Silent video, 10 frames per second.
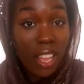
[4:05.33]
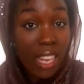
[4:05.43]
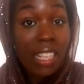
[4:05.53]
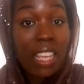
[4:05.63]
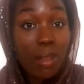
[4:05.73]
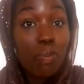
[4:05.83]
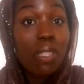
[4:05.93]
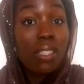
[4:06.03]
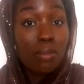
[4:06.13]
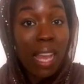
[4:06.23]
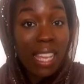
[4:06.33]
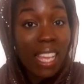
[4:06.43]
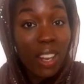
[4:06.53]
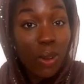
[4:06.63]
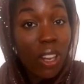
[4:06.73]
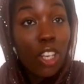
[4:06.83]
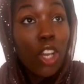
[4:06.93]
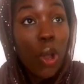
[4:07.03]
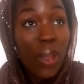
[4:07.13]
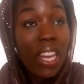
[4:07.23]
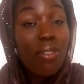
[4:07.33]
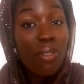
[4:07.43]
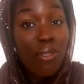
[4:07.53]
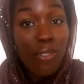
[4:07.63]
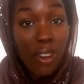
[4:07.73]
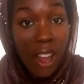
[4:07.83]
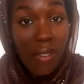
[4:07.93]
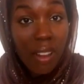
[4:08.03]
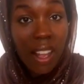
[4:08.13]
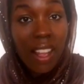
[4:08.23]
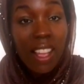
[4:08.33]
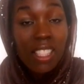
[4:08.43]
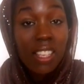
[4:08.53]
and keep smacking or going even further